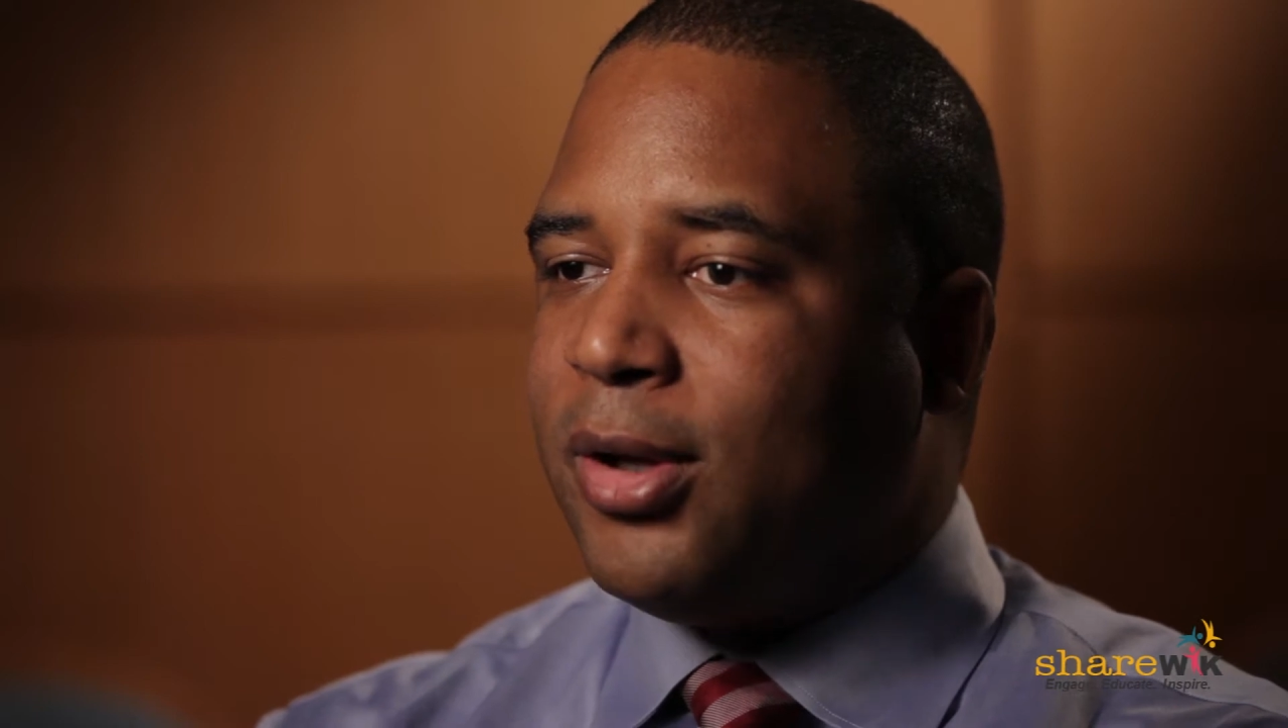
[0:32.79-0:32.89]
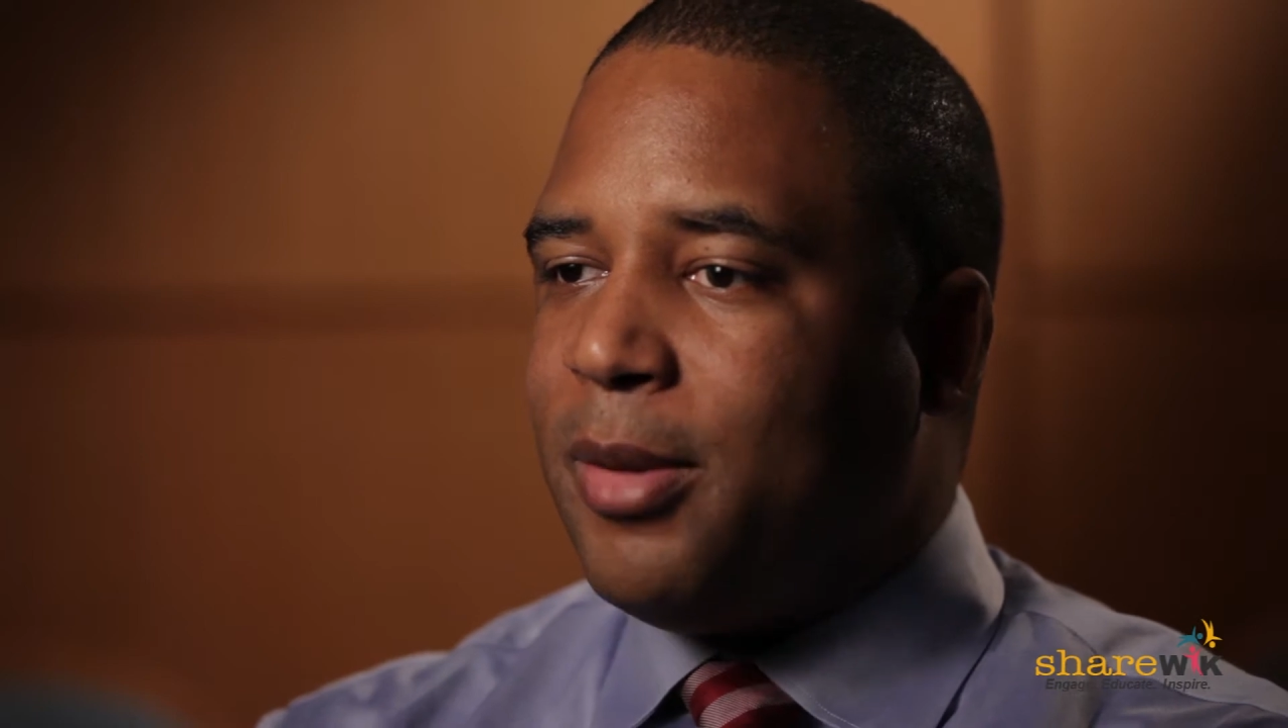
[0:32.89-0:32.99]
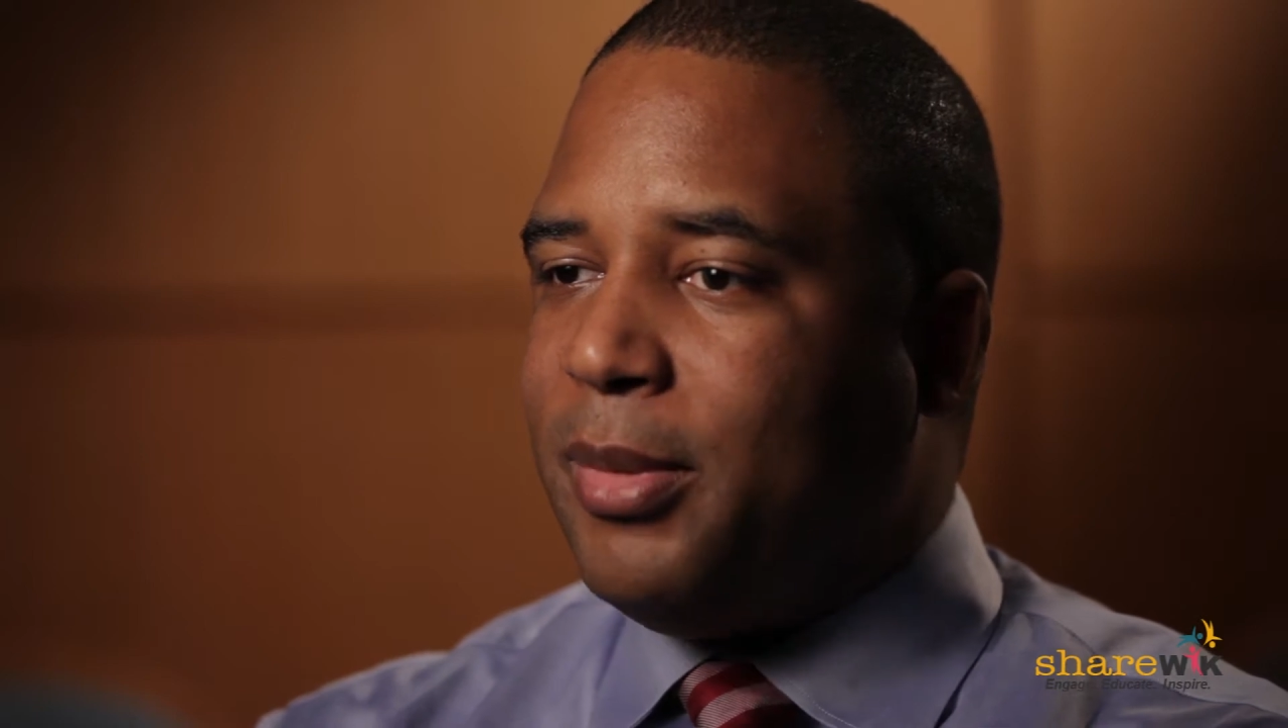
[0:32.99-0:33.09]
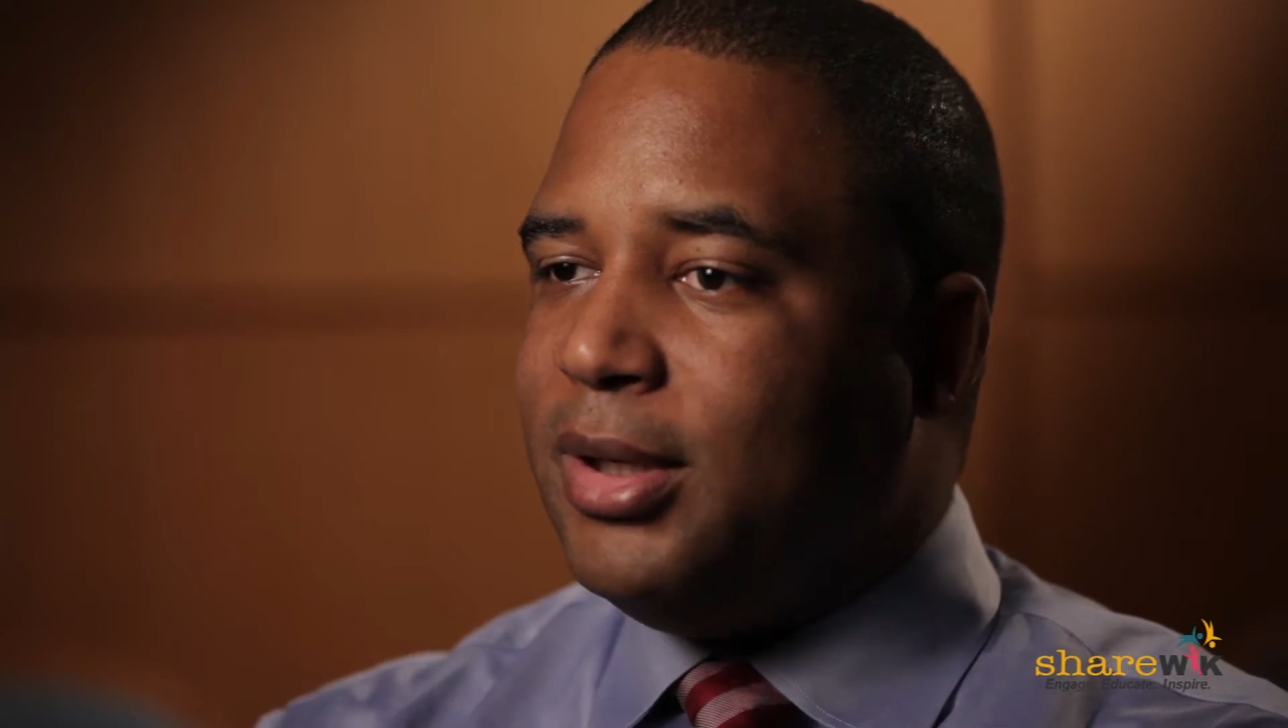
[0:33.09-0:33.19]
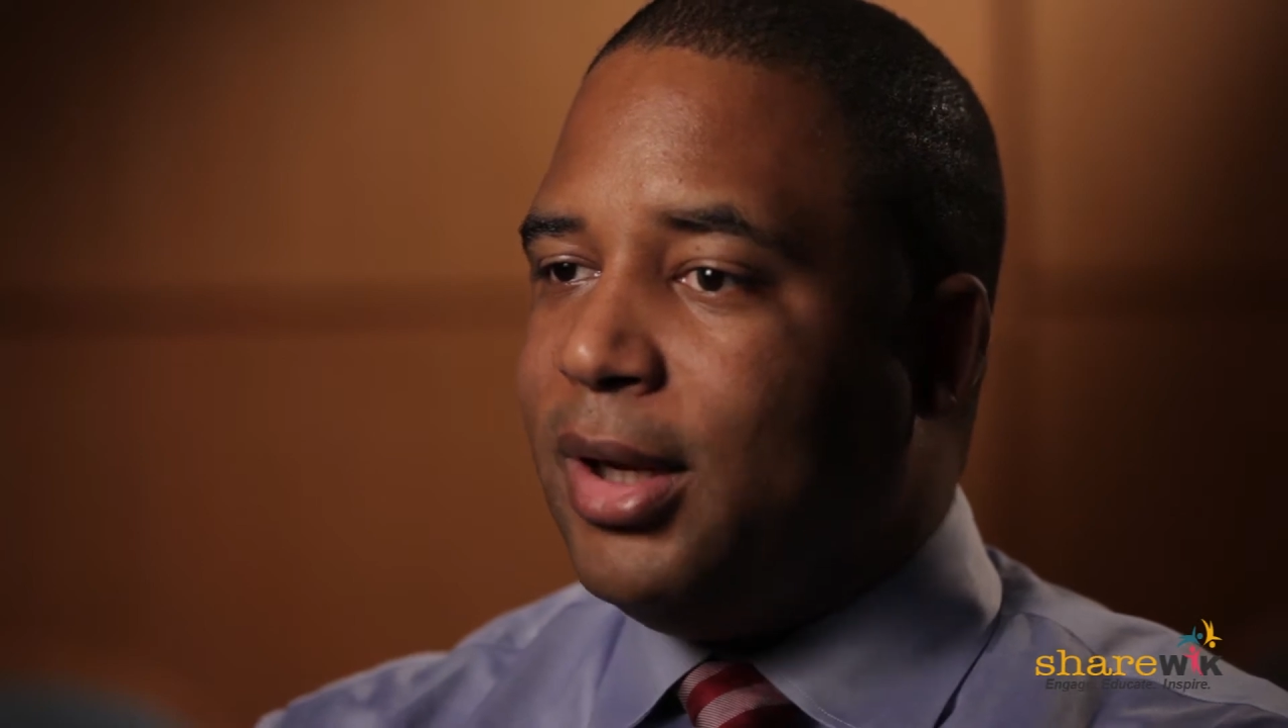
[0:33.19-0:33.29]

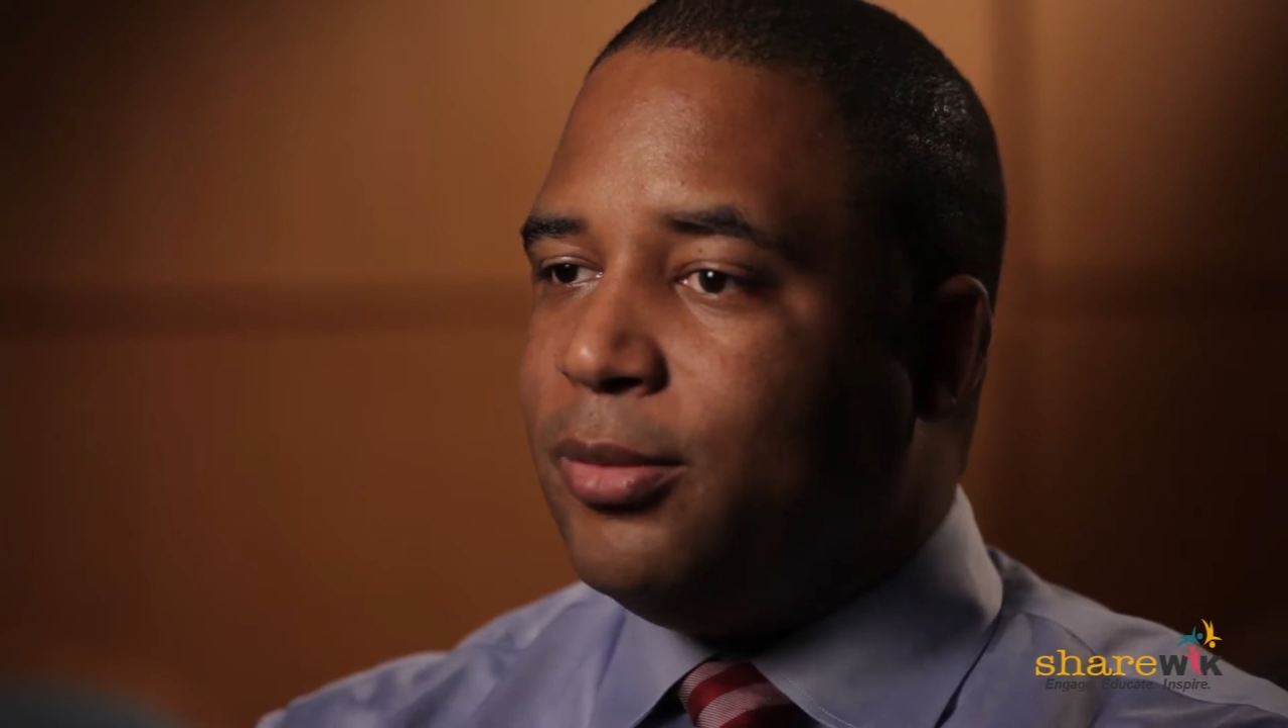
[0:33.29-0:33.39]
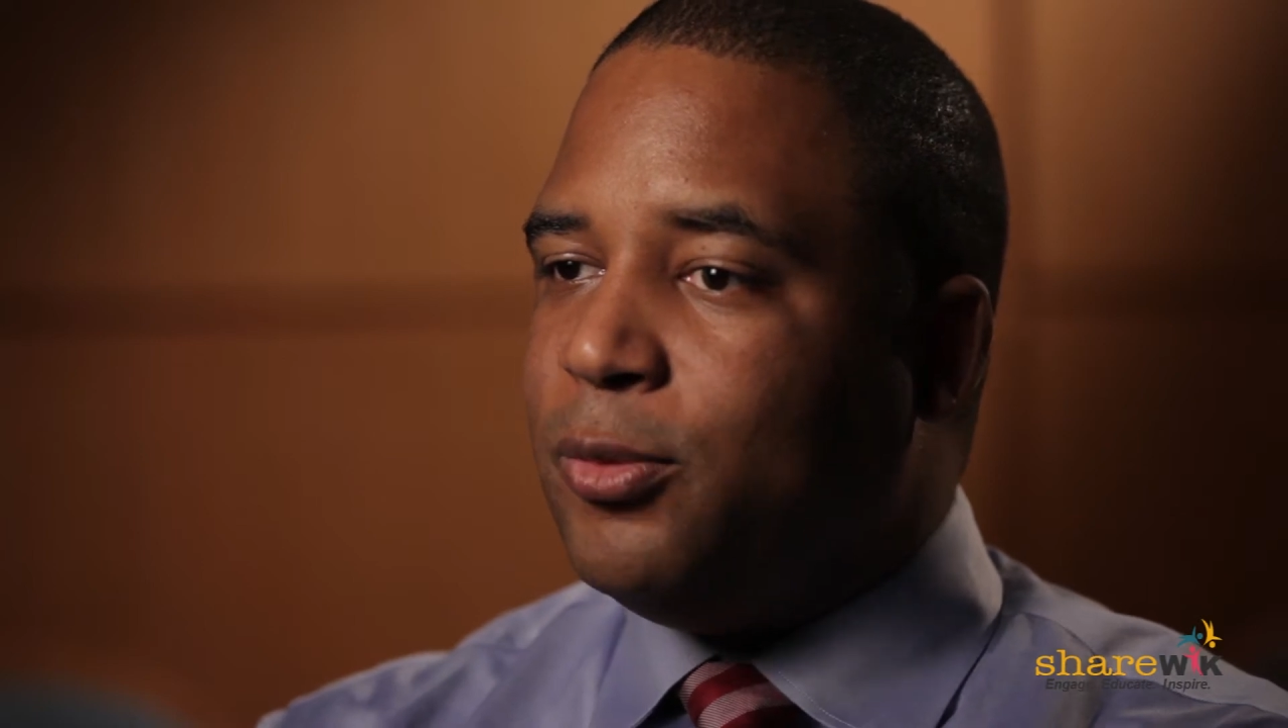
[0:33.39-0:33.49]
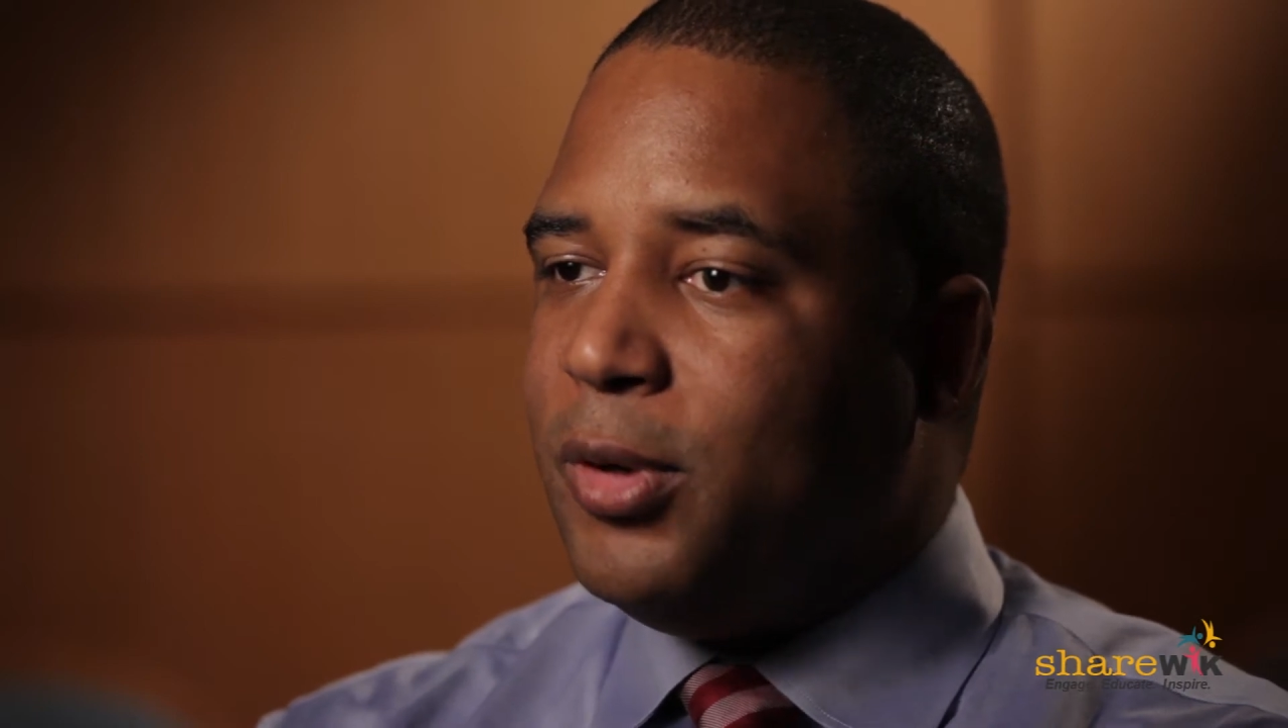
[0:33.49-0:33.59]
can be done